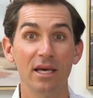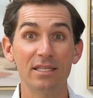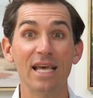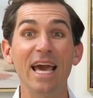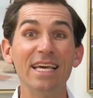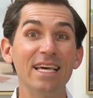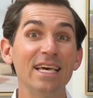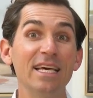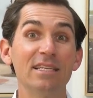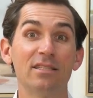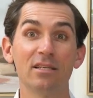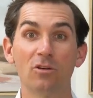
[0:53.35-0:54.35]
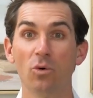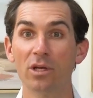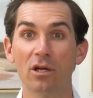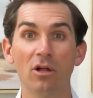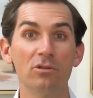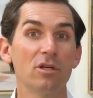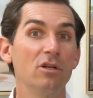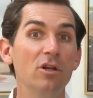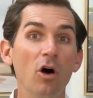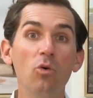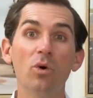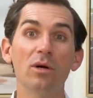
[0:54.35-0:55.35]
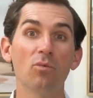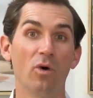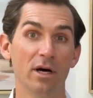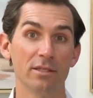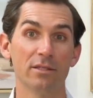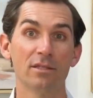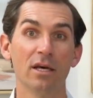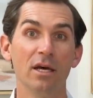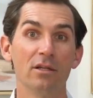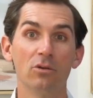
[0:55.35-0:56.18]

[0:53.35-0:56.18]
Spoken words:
Hey, is this going to close? No one wants